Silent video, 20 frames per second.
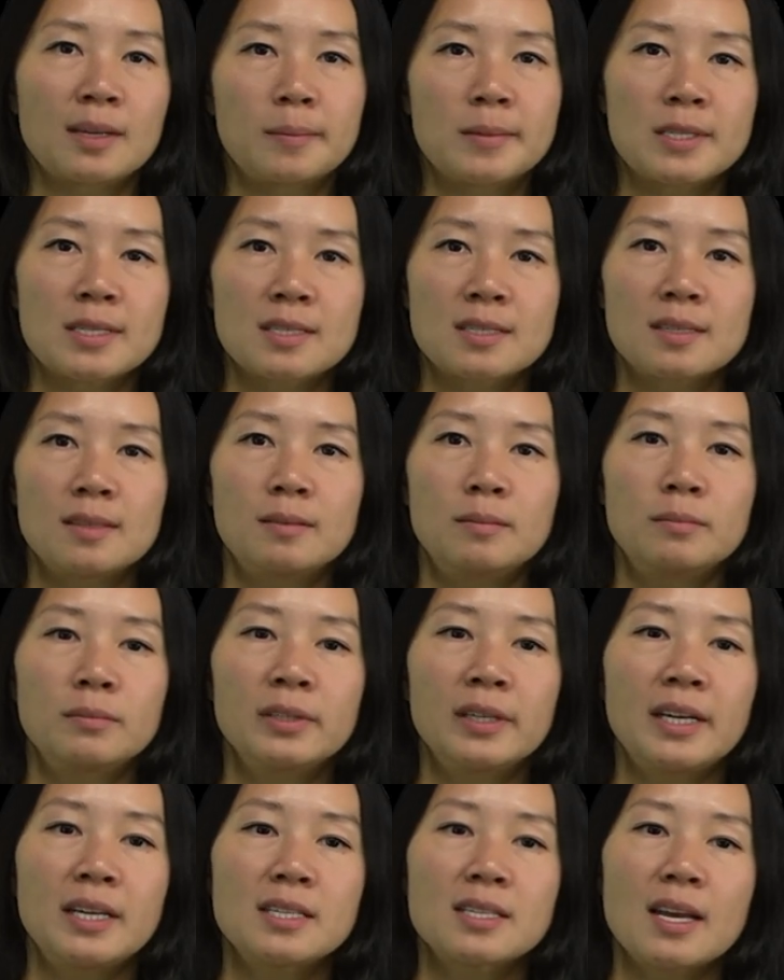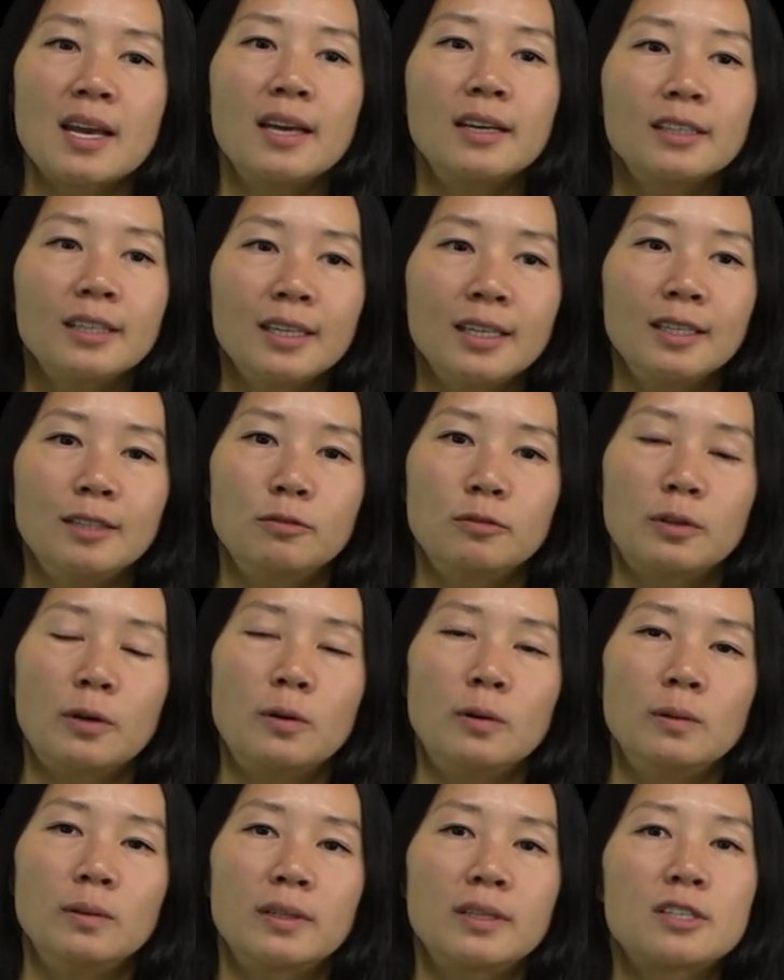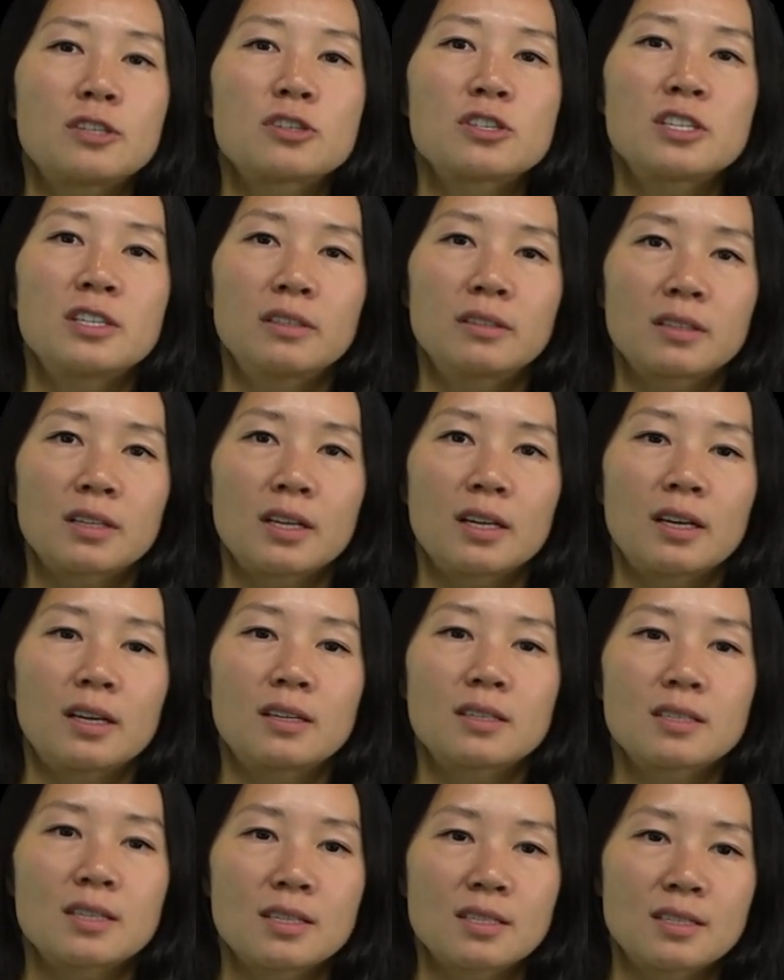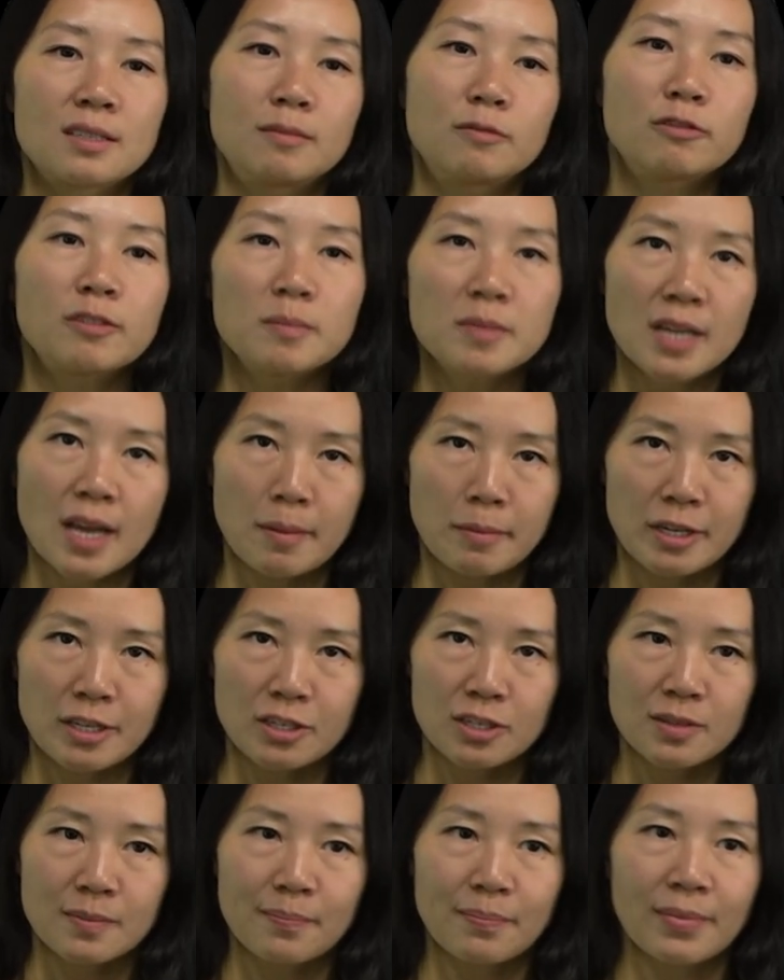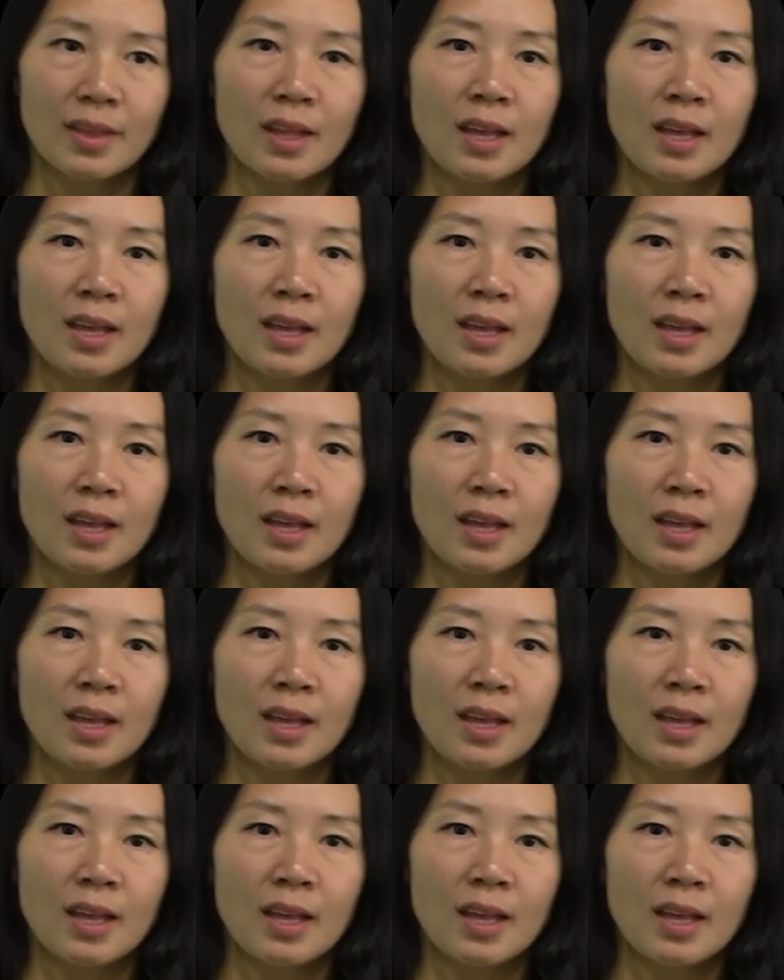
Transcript: subsystem plays a key role in shielding a system from damage.